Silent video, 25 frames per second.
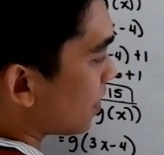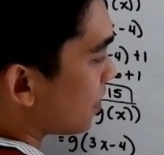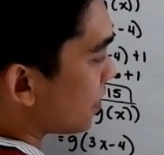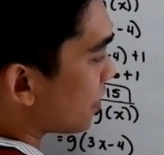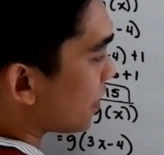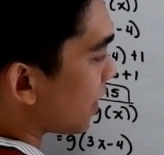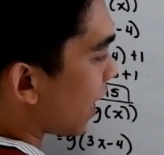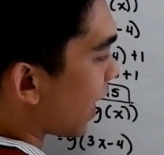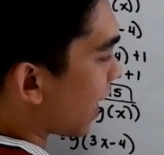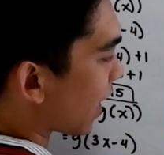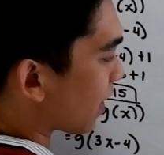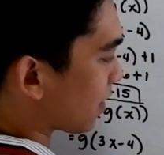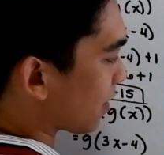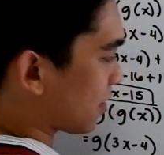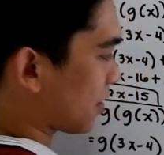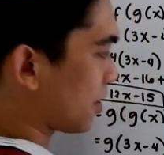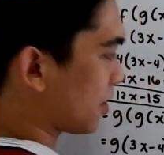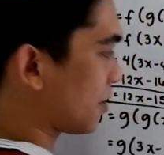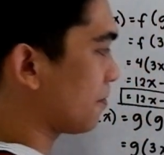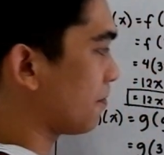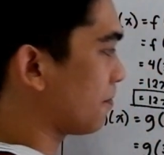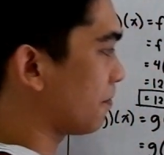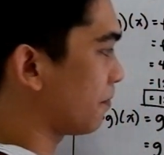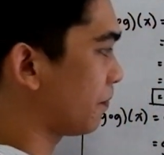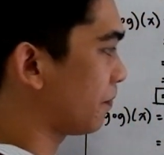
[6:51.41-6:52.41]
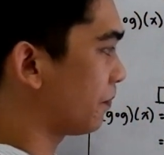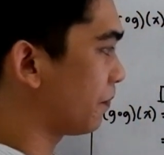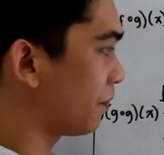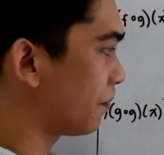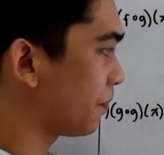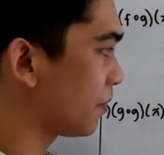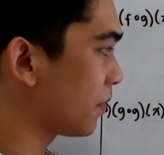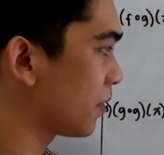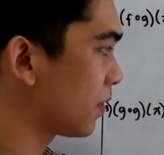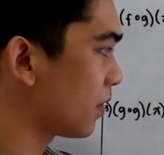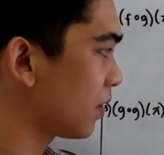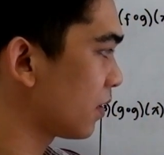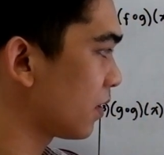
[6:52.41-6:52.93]
Next,
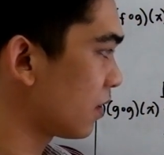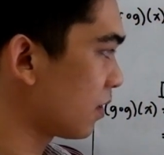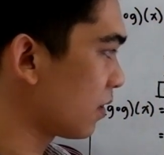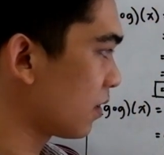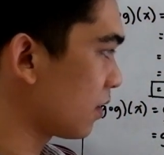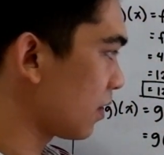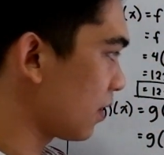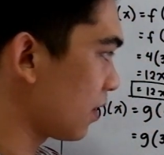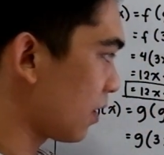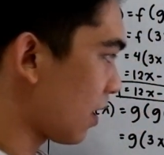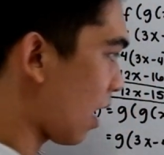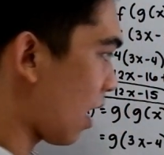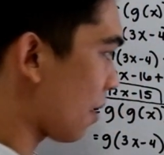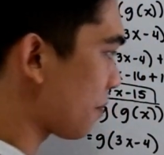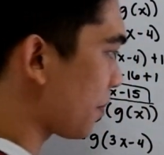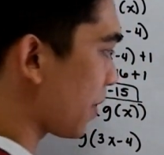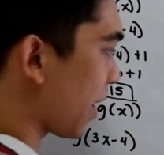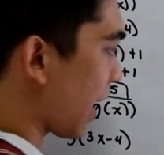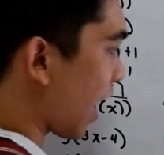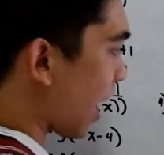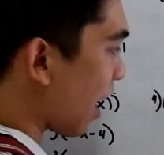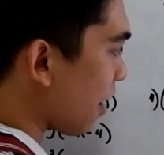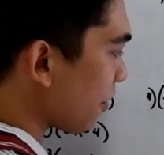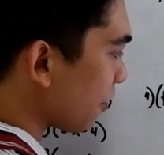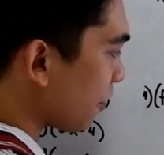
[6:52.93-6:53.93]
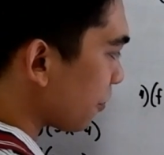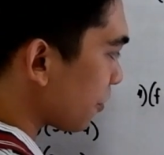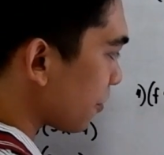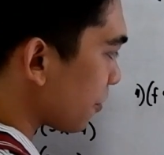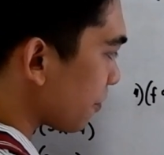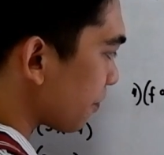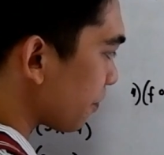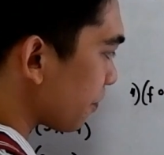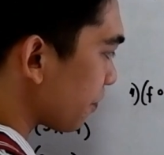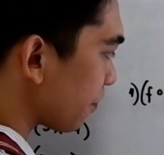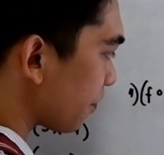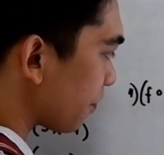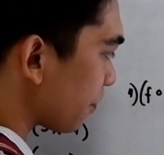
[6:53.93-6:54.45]
copy f.
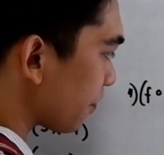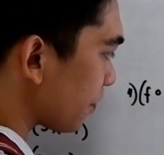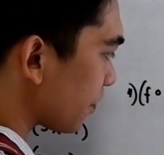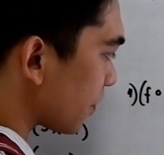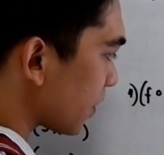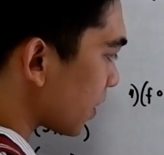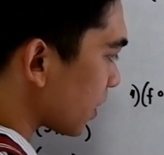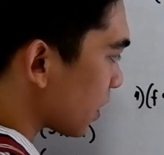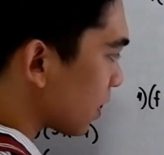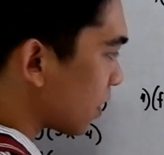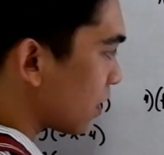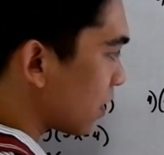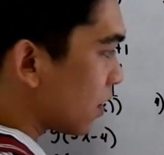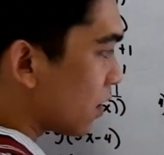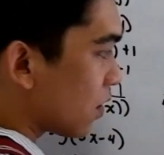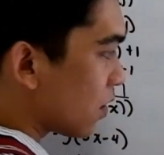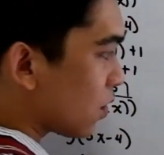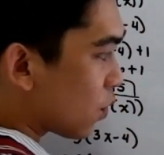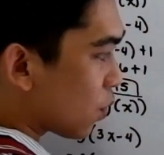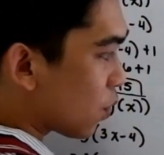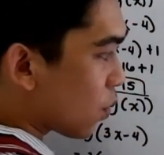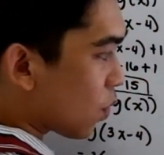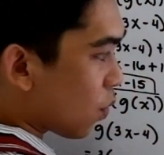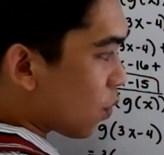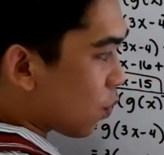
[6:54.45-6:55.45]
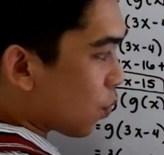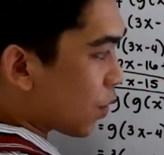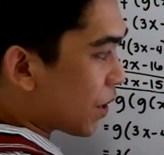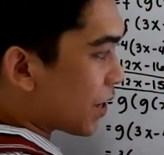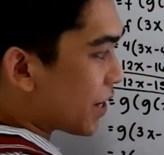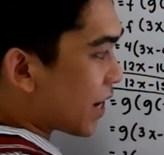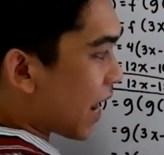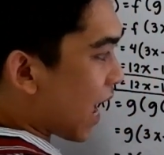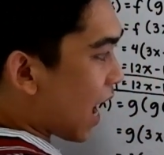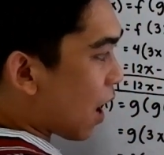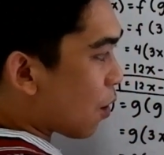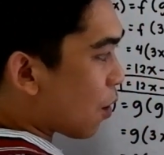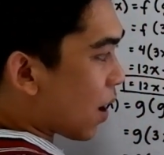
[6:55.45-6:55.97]
We're
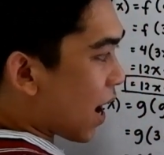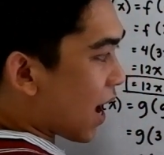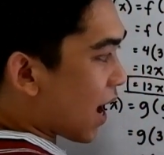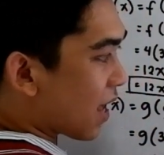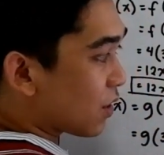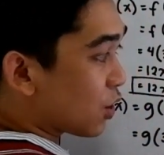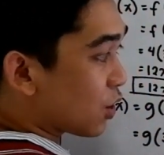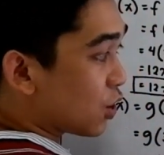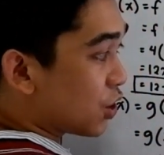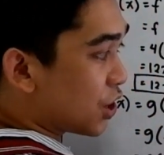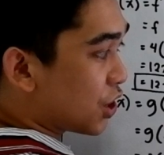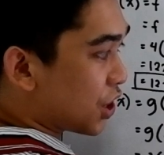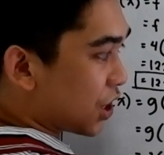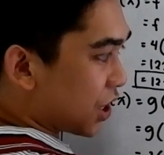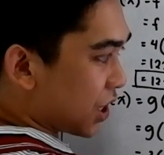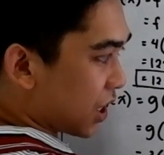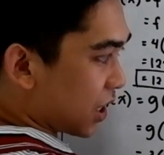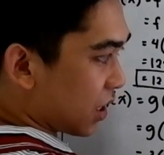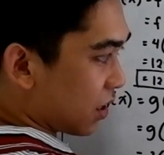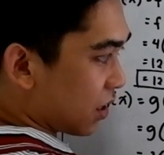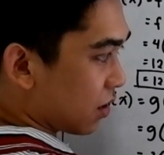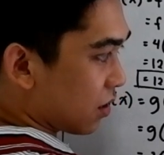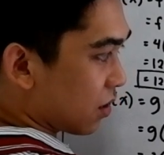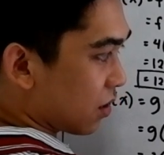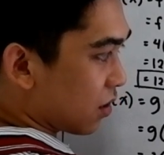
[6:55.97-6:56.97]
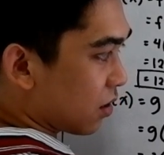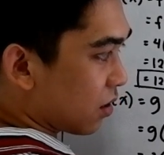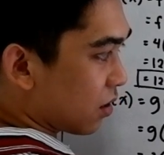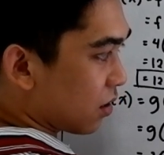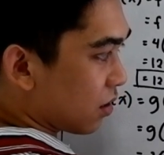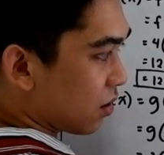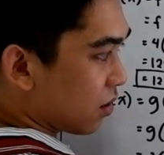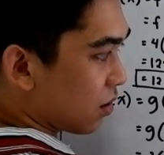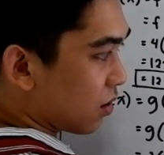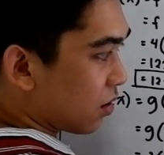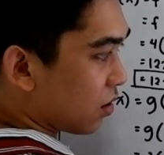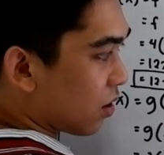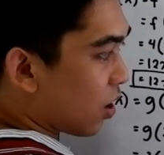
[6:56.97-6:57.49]
now at g
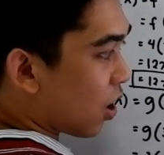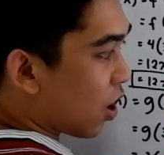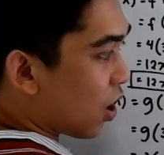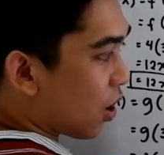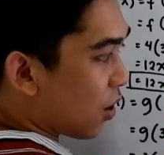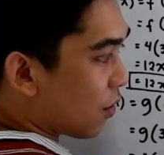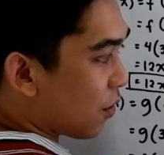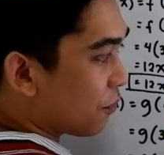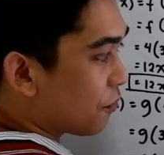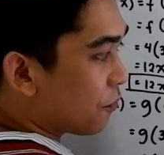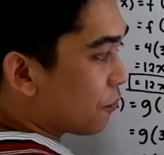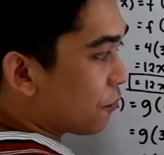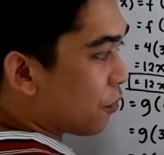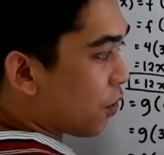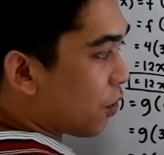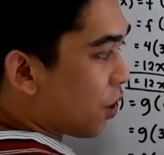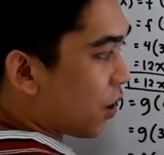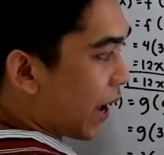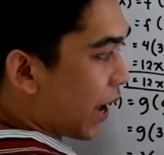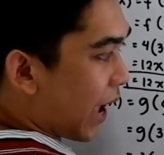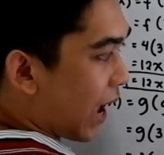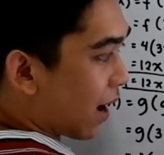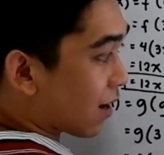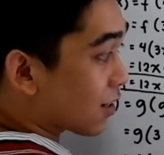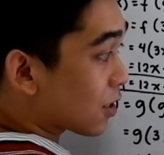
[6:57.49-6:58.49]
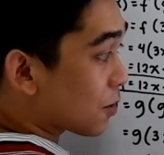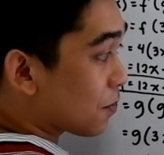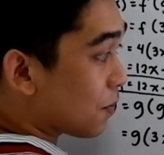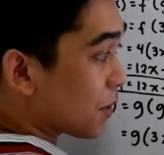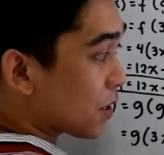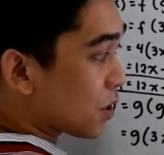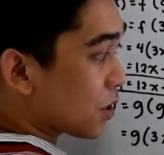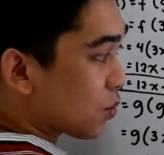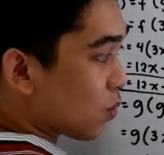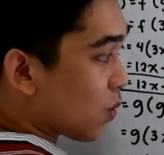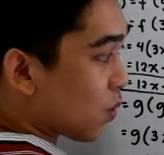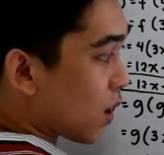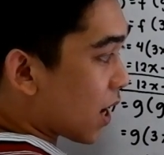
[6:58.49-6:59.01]
of 4x
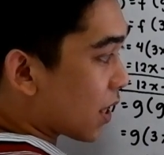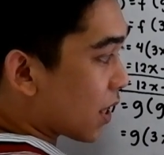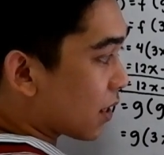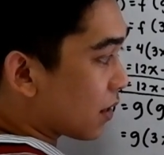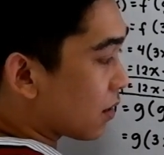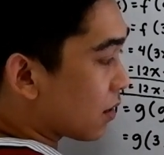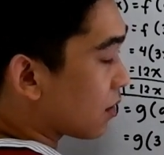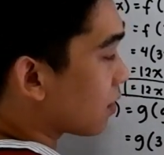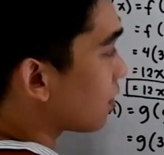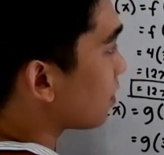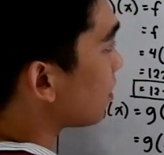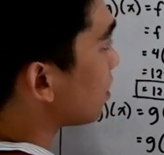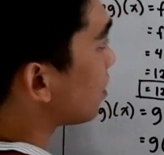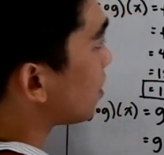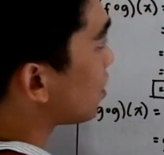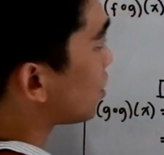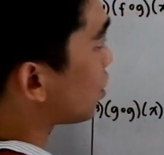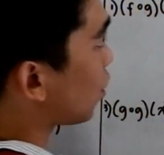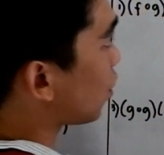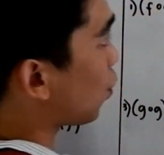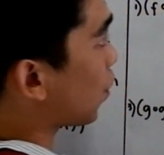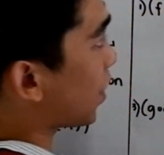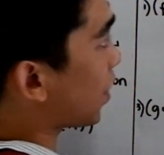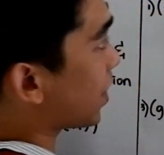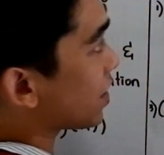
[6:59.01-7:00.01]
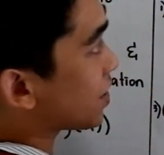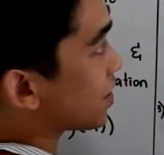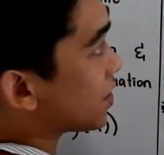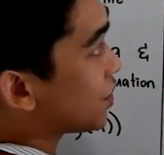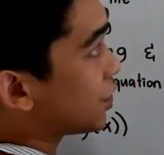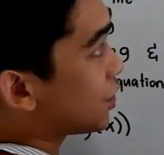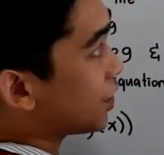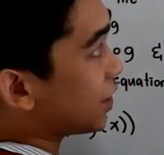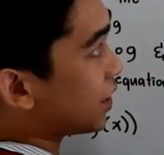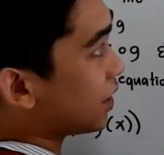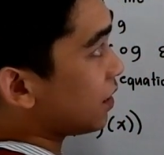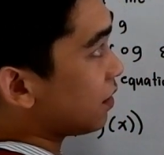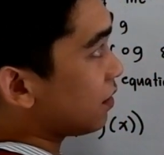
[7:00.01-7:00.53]
plus 1. So where is
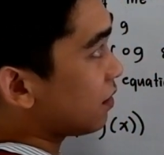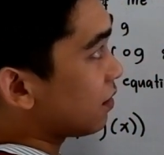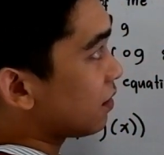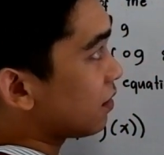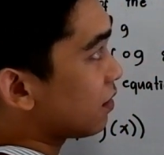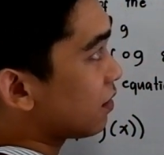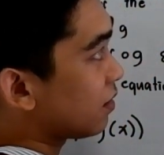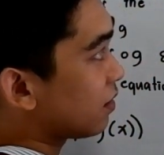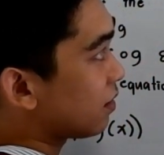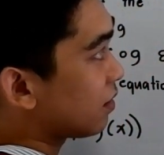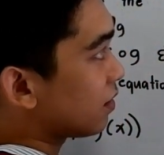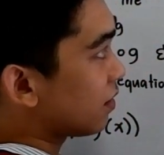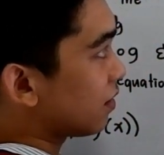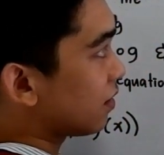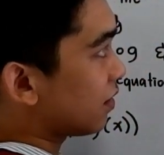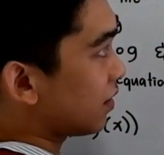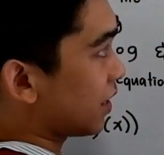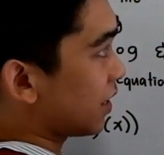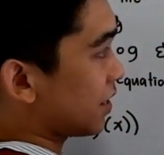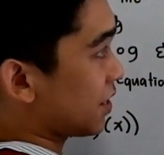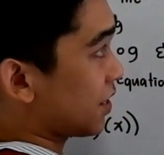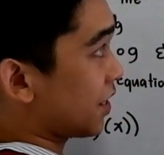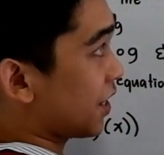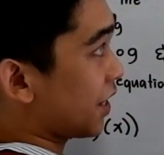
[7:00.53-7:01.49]
g? It's